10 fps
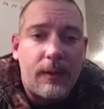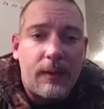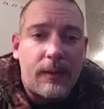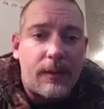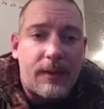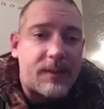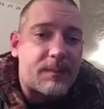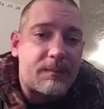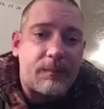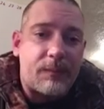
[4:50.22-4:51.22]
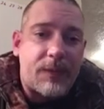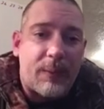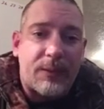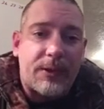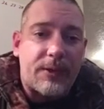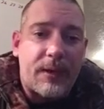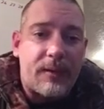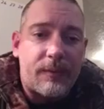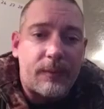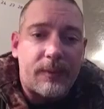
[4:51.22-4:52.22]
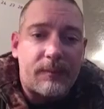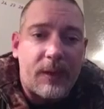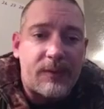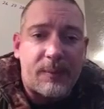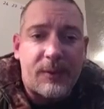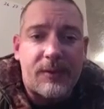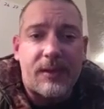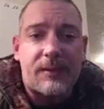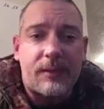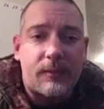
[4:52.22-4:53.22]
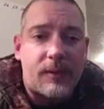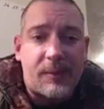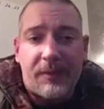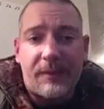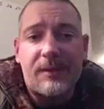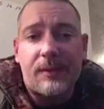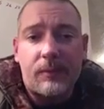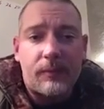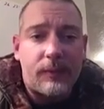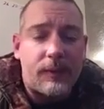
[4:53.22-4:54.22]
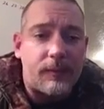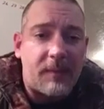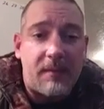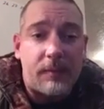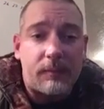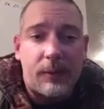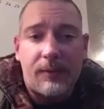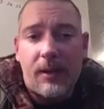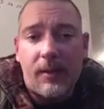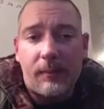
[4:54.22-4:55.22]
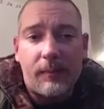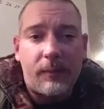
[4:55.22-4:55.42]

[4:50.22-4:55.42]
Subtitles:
I just kept reiterating to them, I was up here sightseeing. I was up here visiting, having a good time.